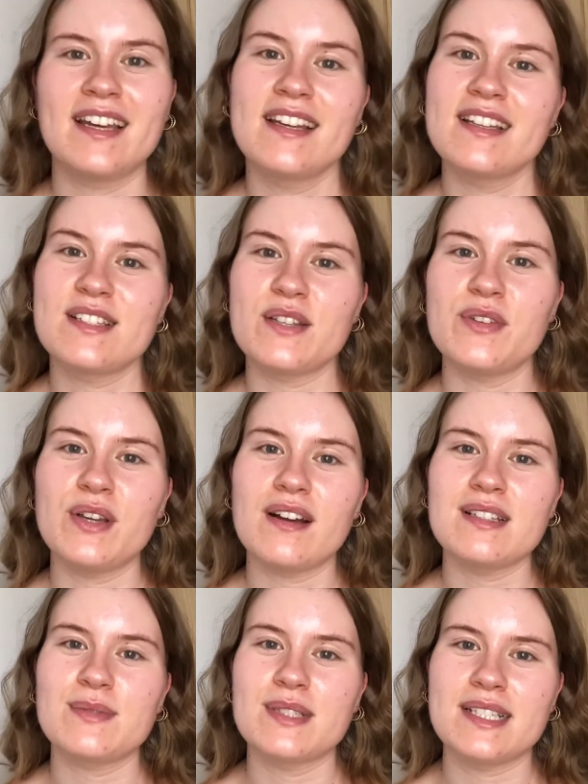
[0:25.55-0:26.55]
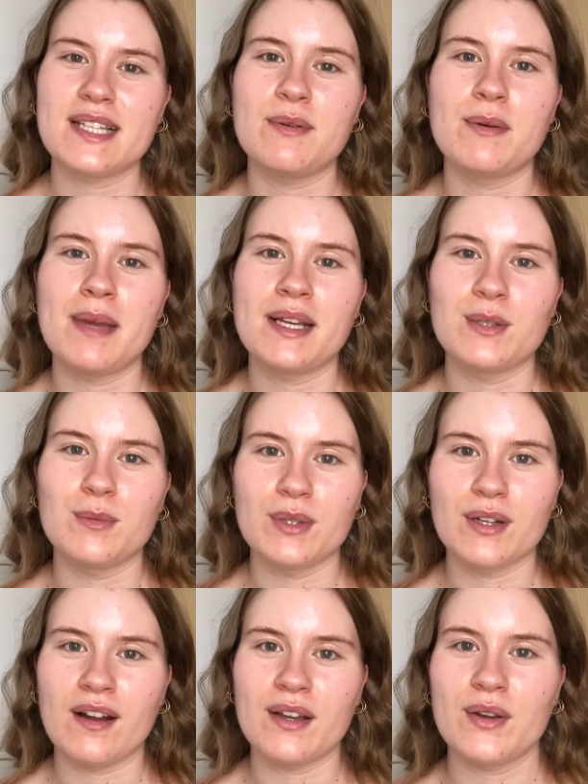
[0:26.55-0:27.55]
So if you guys want to see what makeup look
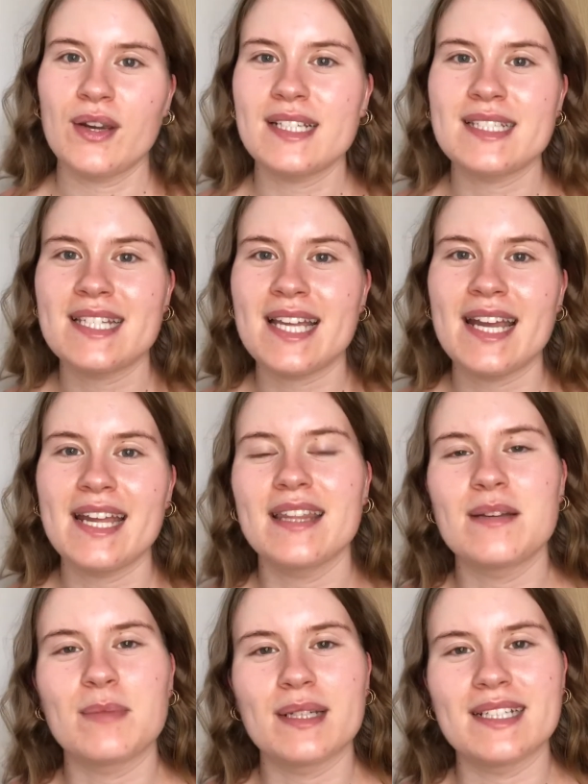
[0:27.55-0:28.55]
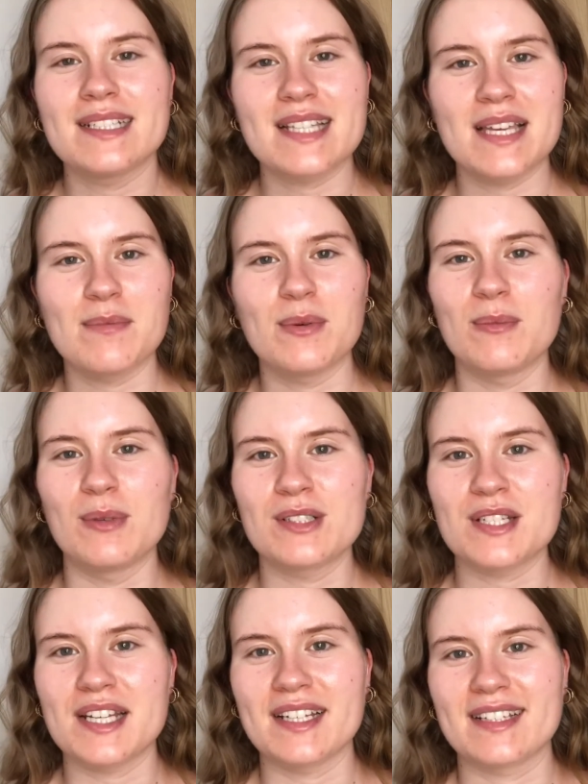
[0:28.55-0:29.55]
I create today, then please keep on watching.